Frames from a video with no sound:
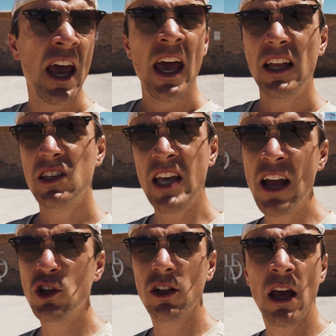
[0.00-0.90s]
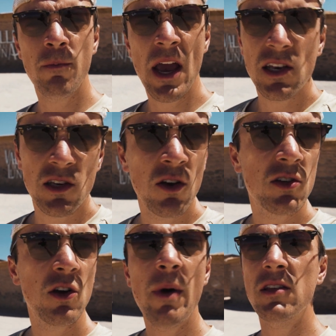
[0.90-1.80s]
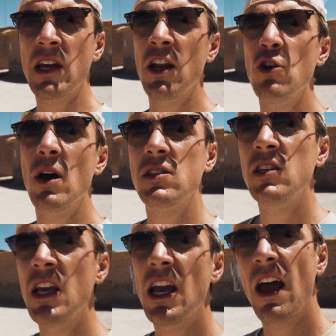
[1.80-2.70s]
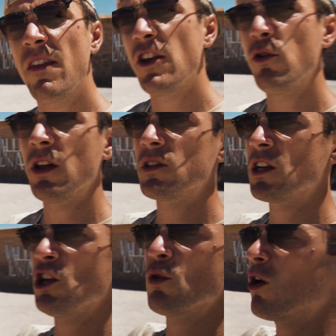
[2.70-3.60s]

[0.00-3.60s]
It's 10 Chilean pesos, so about 10 USD, and then you continue